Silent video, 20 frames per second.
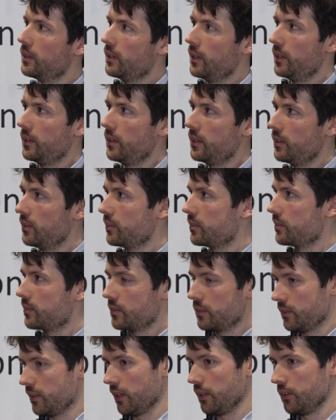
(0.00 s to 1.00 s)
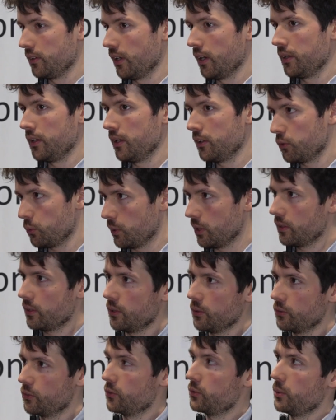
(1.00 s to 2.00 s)
And that is then done at
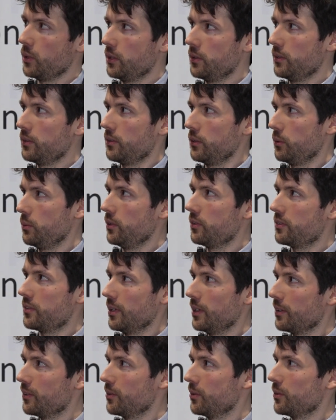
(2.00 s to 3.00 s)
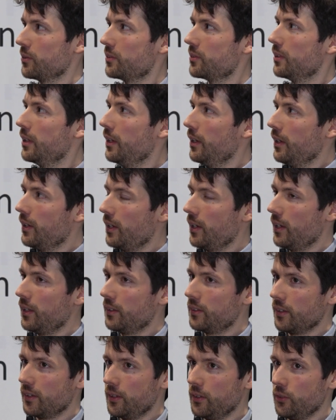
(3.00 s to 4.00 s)
1300 degrees Celsius.
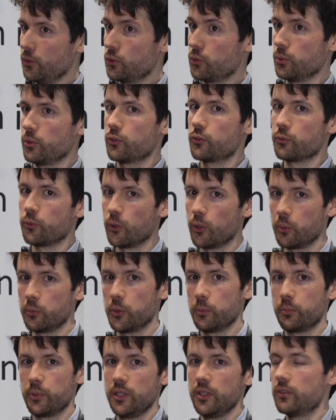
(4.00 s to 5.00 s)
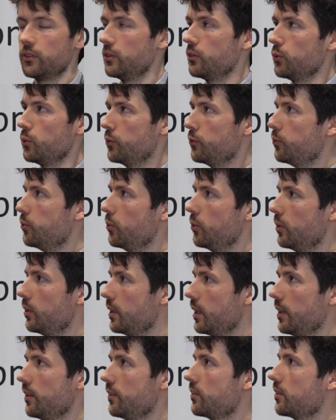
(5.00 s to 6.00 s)
And then you transform the piece into a full
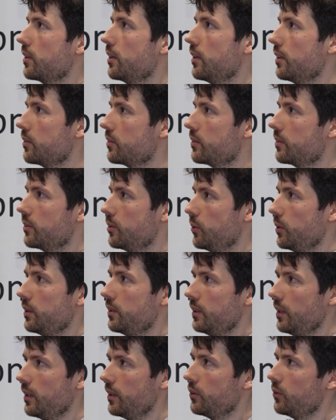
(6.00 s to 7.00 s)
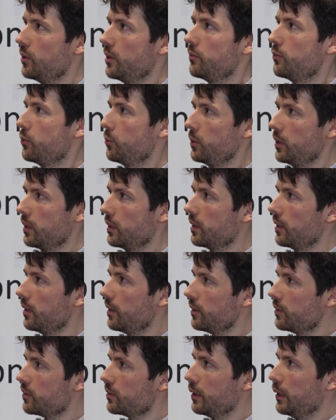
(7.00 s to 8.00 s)
dense glass. So at the end, you have a real
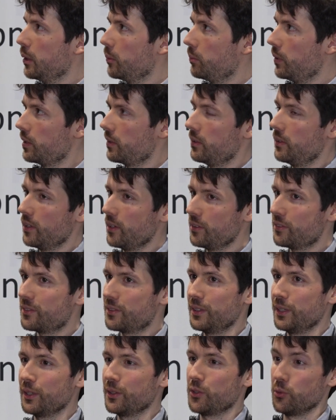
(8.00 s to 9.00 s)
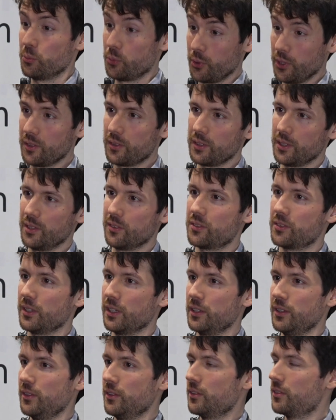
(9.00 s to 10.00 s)
glass. But the nice thing, the printing is
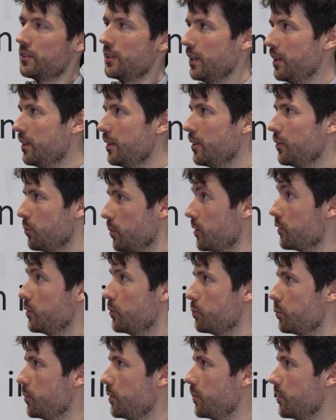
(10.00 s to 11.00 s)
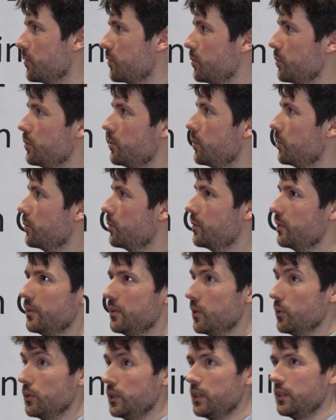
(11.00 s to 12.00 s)
done in a standard resin printer. So you don't,
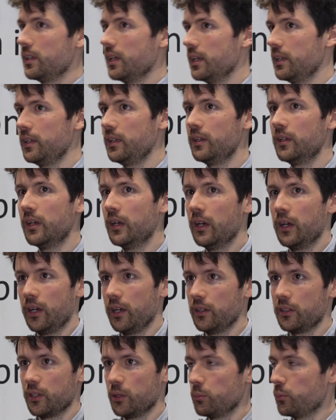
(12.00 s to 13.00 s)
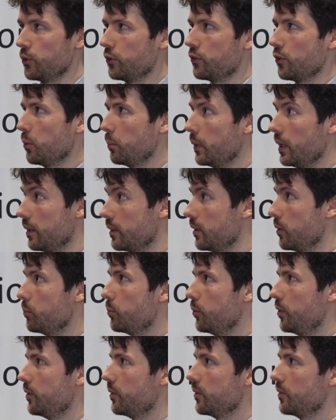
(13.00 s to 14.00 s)
don't need any high temperature melting
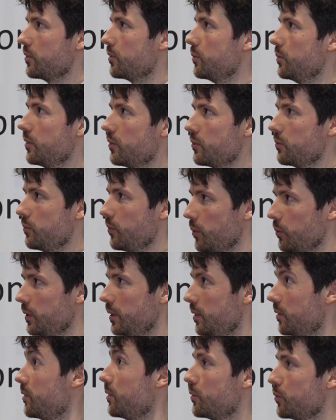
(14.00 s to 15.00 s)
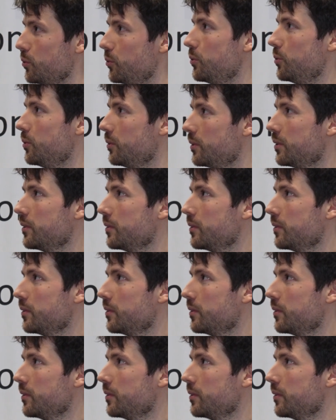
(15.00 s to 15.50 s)
printer. So it's very easy to do.